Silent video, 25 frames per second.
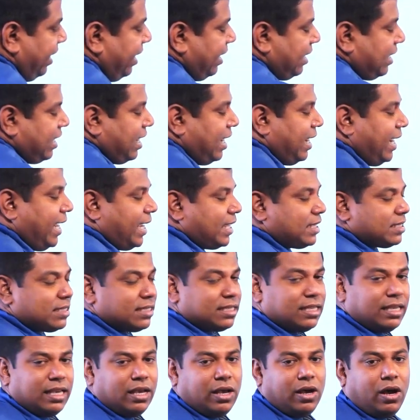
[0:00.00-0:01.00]
It
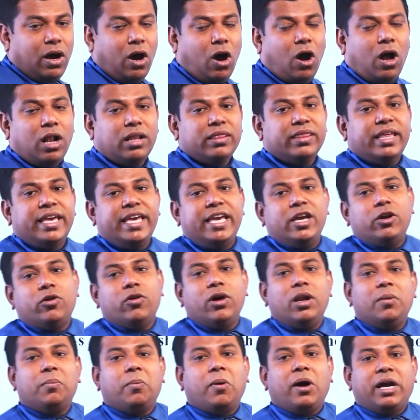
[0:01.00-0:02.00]
connects all the
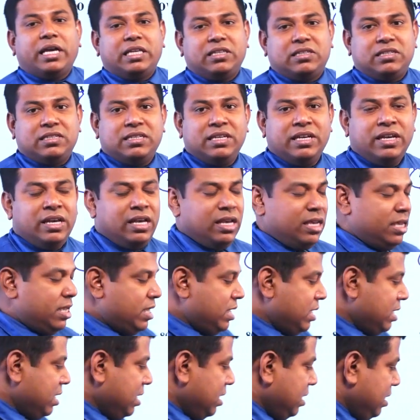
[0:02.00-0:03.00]
equal points.
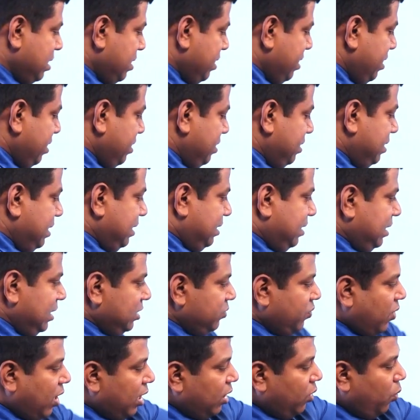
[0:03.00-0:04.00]
This is
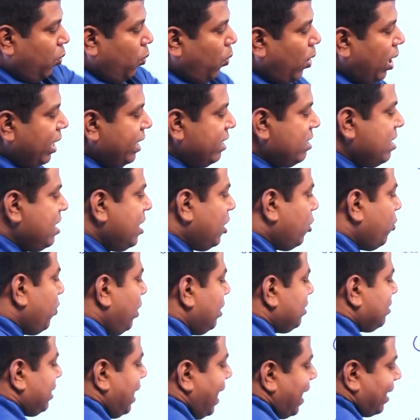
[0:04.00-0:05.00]
what y
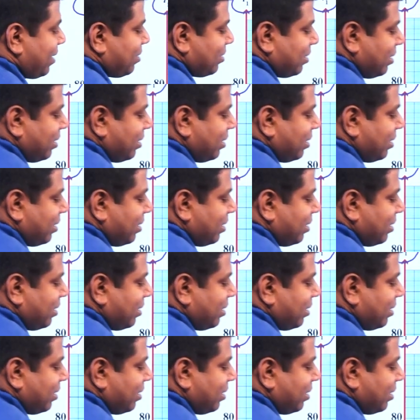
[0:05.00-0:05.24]
equals x